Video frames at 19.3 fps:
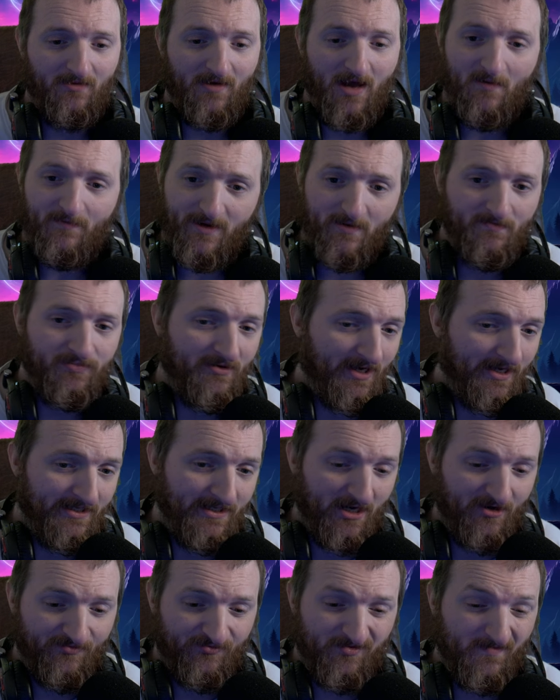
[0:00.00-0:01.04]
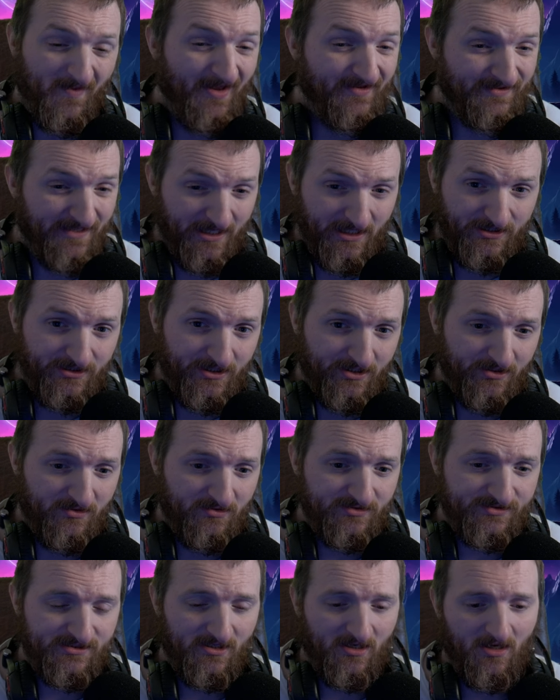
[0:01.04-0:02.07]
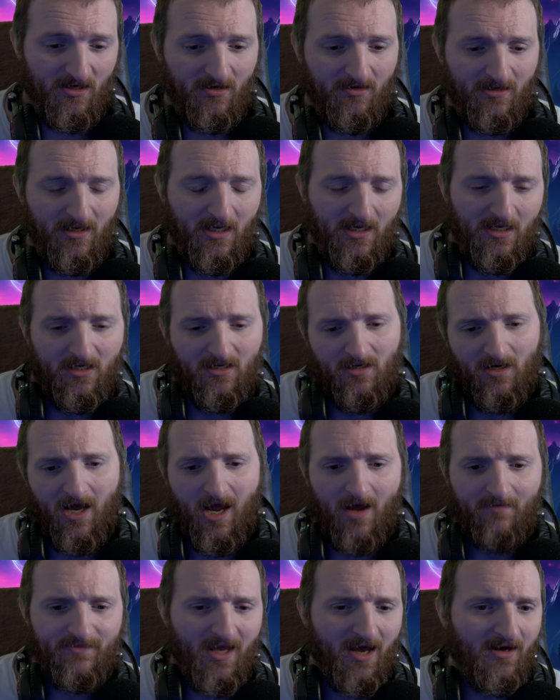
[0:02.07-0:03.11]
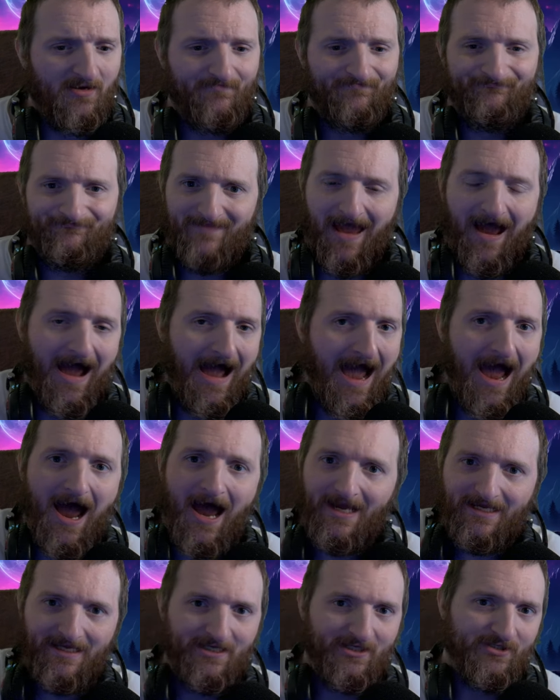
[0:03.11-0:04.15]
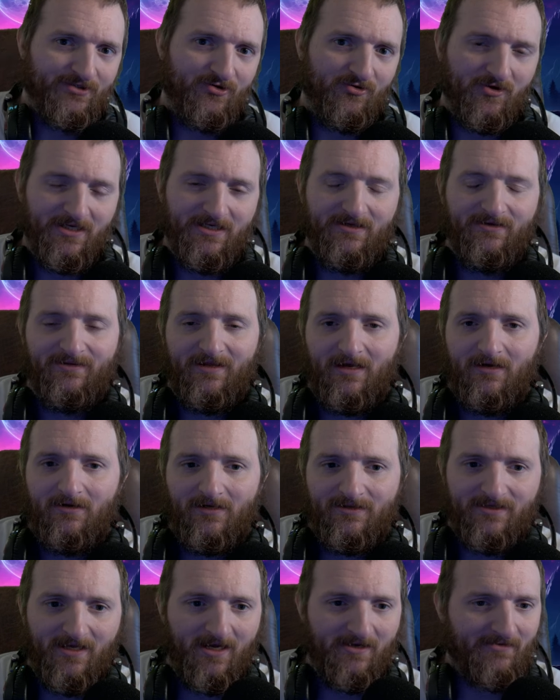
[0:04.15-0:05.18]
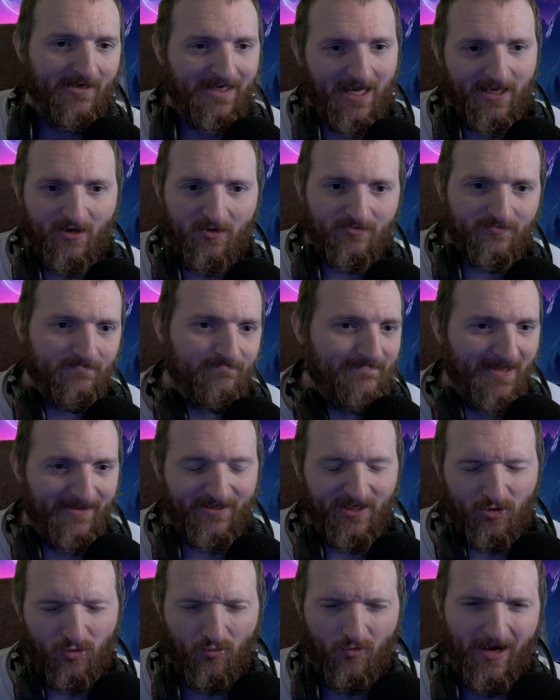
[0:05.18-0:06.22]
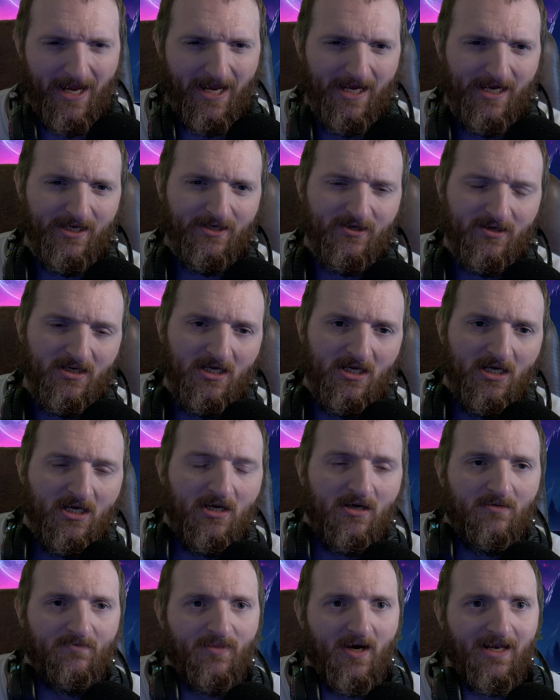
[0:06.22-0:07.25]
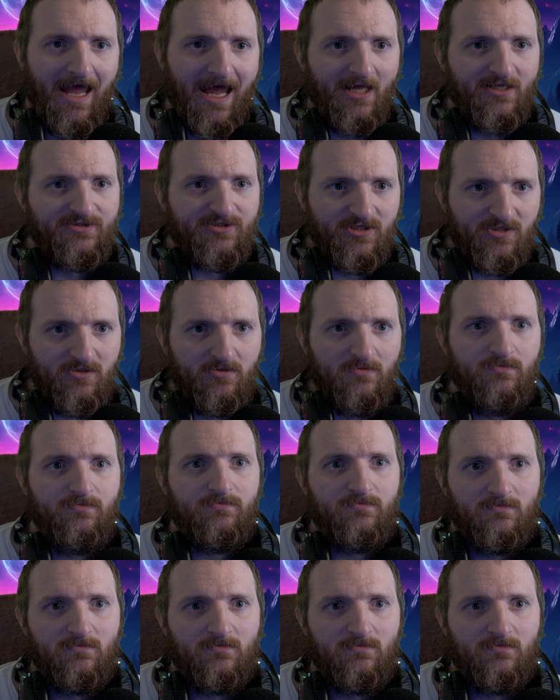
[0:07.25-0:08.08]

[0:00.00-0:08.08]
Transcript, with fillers: I've been playing now for about 10 years. Uh, I'm not high end or anything like that. Like, I don't mythic raid, but I do